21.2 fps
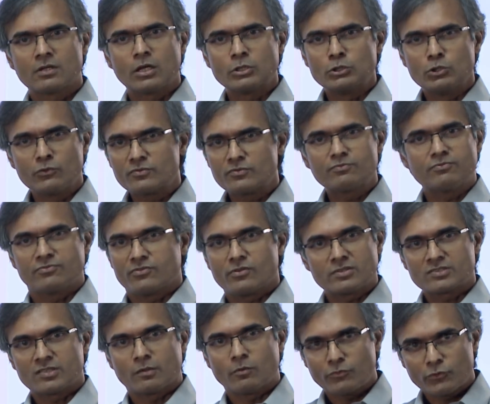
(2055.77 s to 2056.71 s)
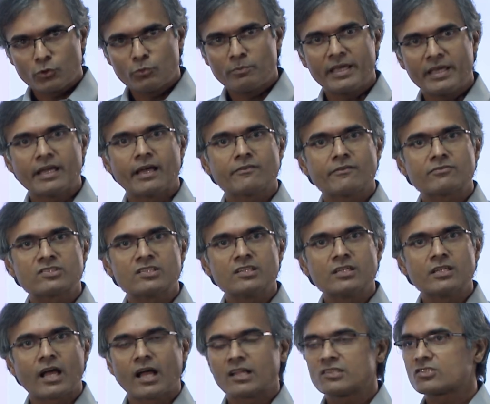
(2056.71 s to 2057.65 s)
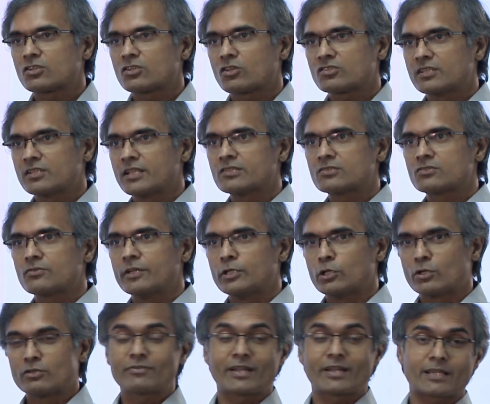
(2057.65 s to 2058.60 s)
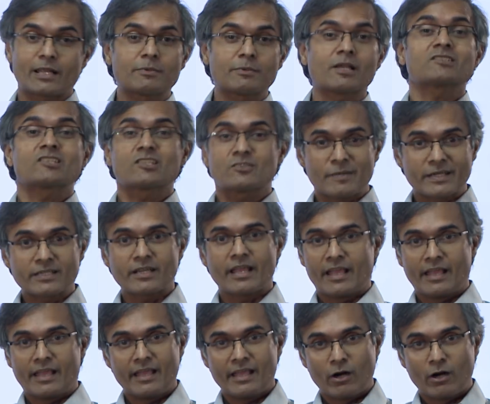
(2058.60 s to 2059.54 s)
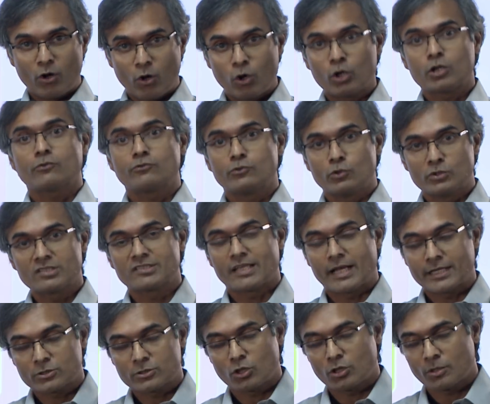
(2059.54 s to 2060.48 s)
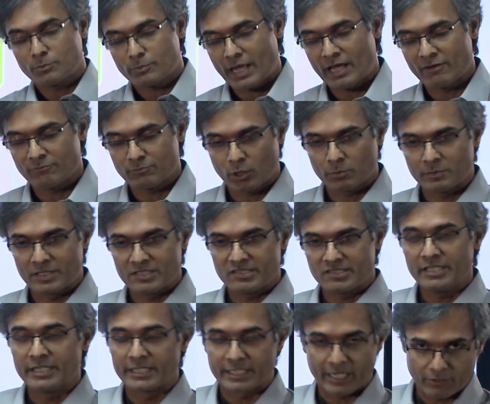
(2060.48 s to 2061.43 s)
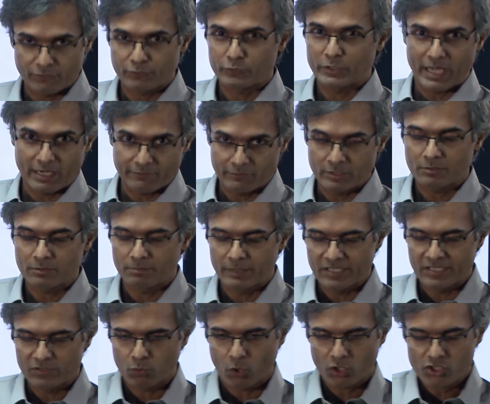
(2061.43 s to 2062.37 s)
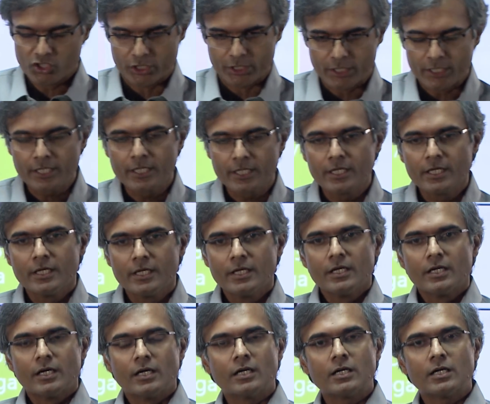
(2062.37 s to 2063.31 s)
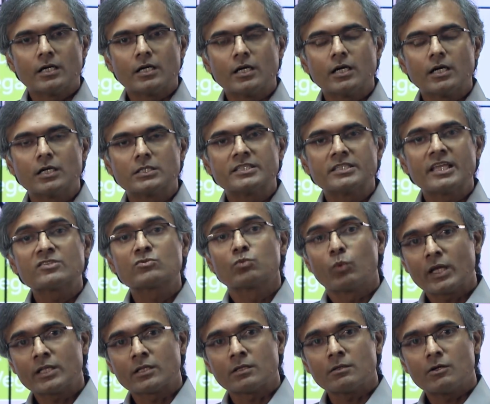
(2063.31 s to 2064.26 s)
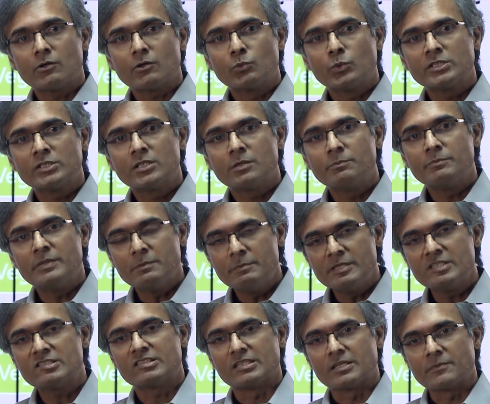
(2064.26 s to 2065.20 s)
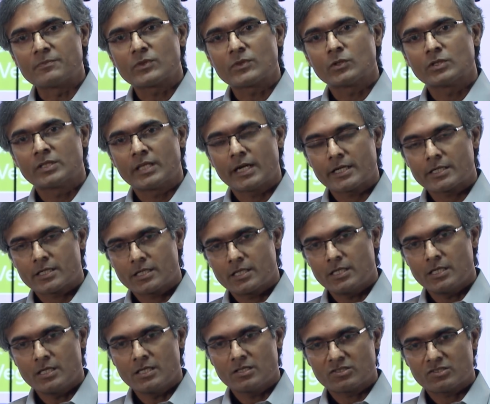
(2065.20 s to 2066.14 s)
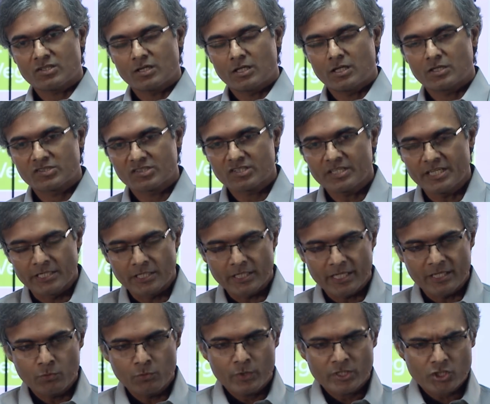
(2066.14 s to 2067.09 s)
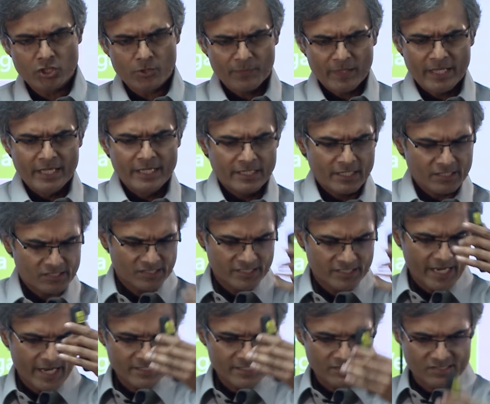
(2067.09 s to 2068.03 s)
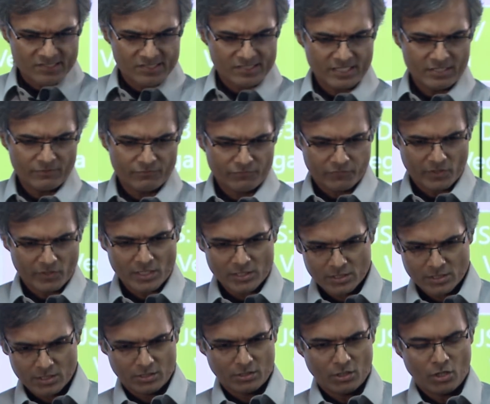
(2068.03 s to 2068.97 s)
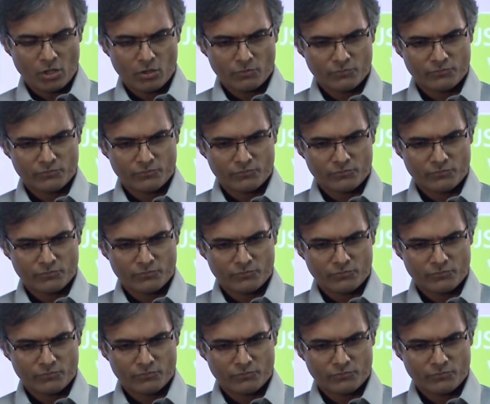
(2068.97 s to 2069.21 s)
Some of you may have seen Hans Rosling's video. In fact, I suspect all of you in this hackathon have probably seen it. And if you haven't, please watch it. There's one with the BBC that he's screened, in which he stands in front of